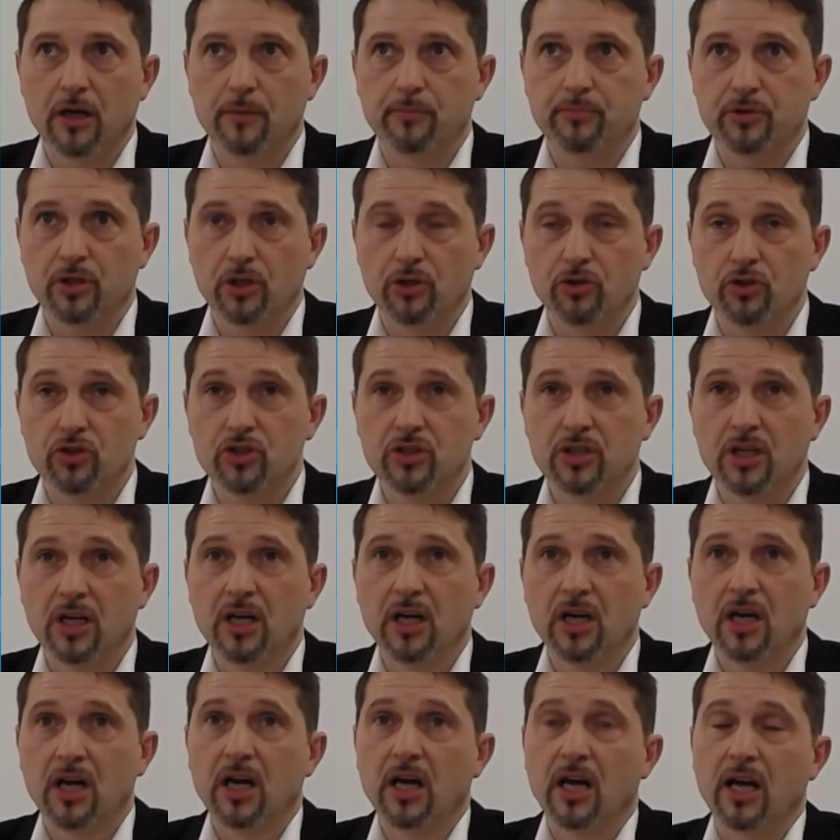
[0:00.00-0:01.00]
approach.
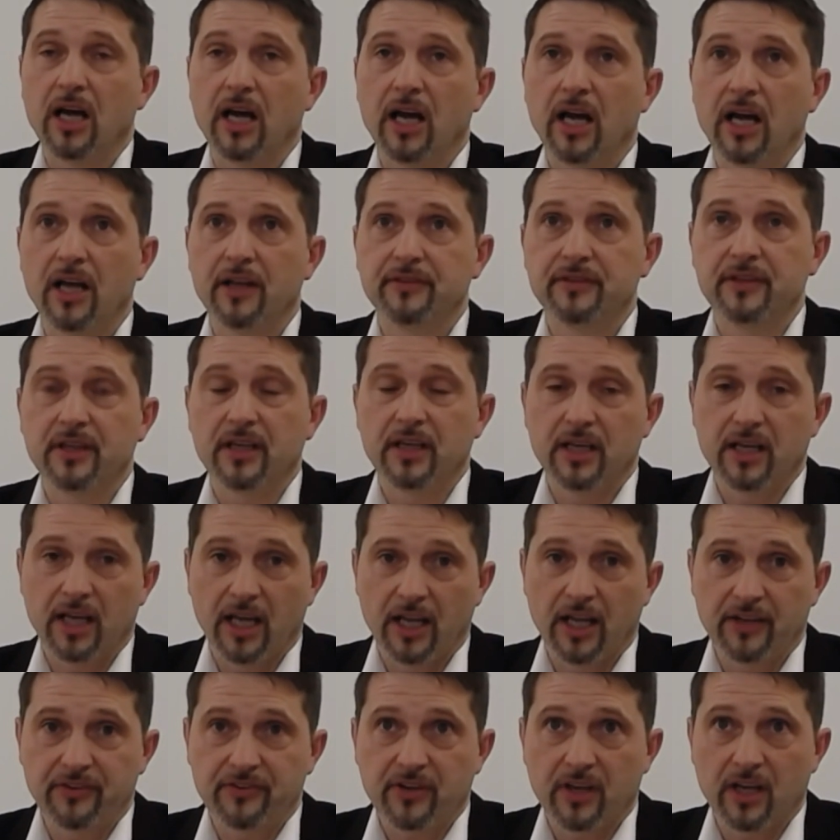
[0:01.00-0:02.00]
And
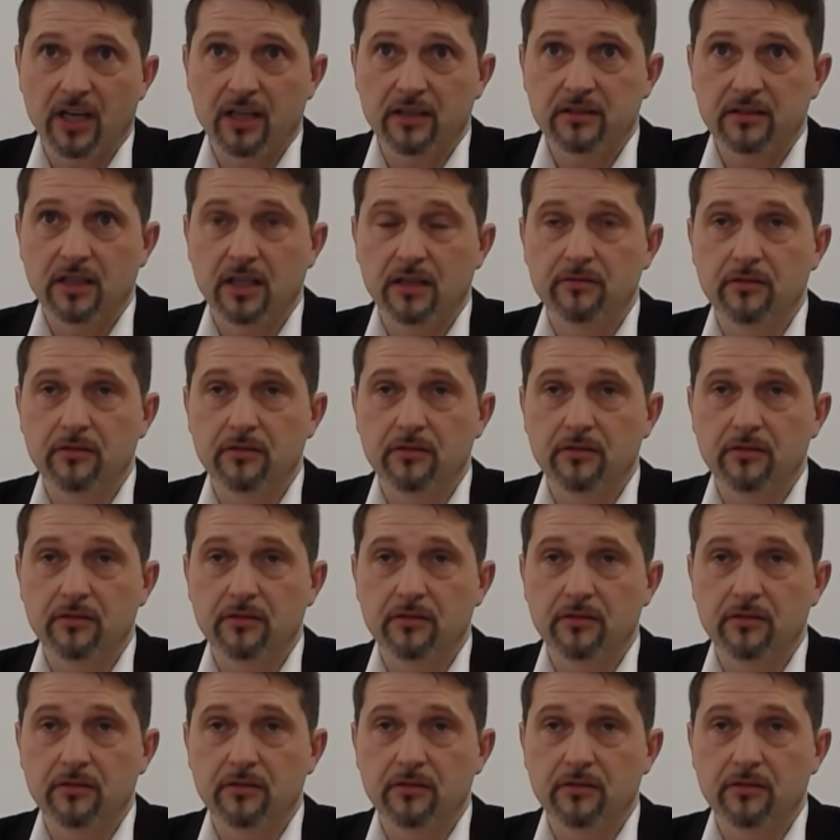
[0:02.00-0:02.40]
at the end,